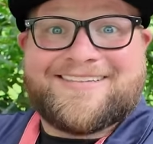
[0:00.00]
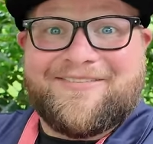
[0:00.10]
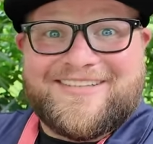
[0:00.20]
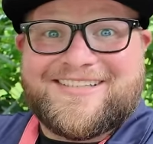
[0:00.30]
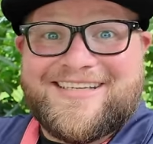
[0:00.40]
so
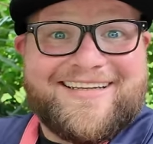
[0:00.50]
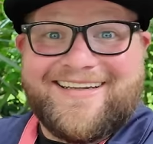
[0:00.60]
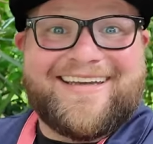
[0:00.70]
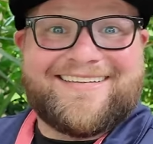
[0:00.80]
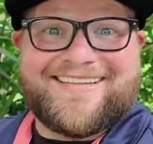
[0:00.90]
we just needed
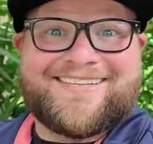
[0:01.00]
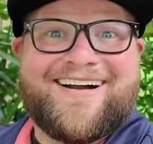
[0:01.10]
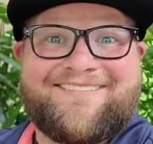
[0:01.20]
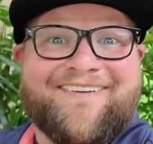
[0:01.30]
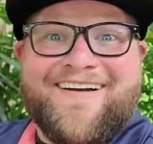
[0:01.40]
to get the
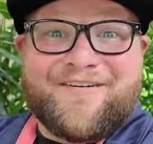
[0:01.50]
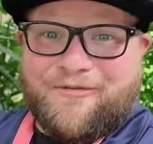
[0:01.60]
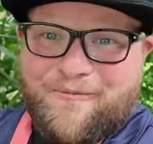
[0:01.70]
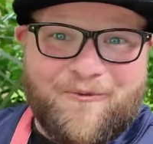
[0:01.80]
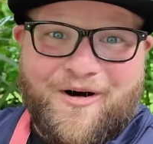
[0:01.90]
stuff
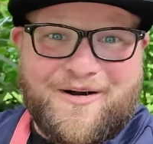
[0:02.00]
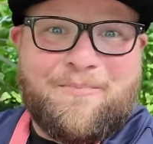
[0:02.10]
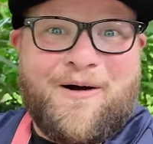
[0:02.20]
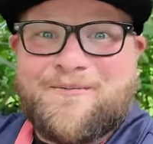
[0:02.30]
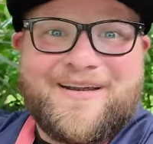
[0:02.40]
from one
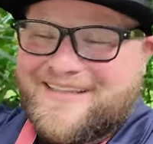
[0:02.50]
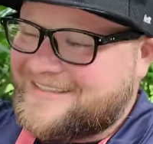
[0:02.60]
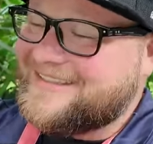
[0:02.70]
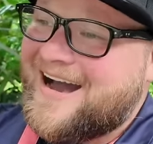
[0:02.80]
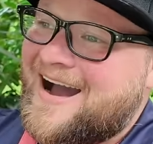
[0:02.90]
apartment
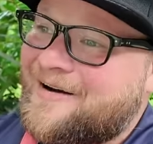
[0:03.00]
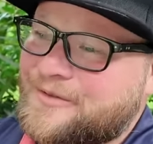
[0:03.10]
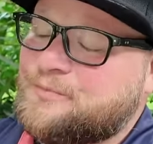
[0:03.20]
into the house,